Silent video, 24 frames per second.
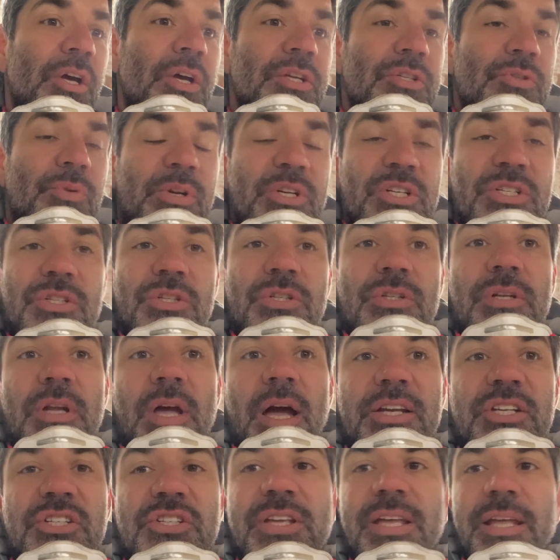So I just
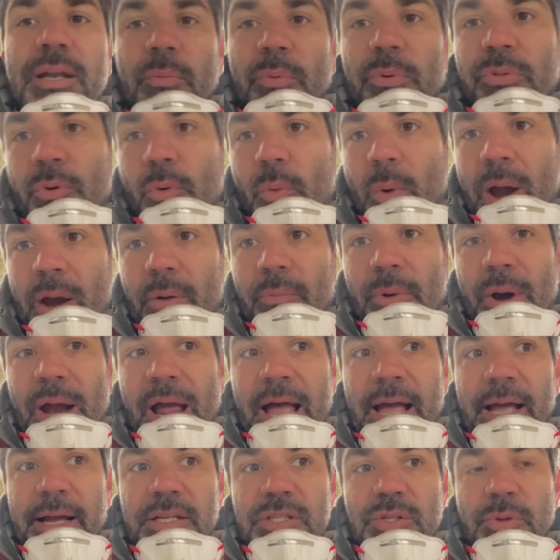I just hit it with a wet
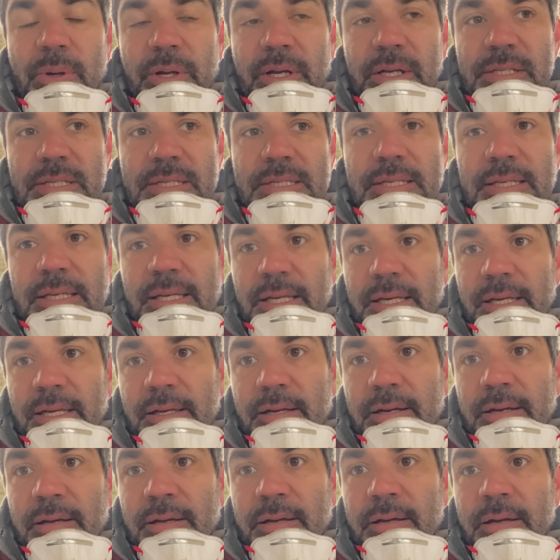rag so I could see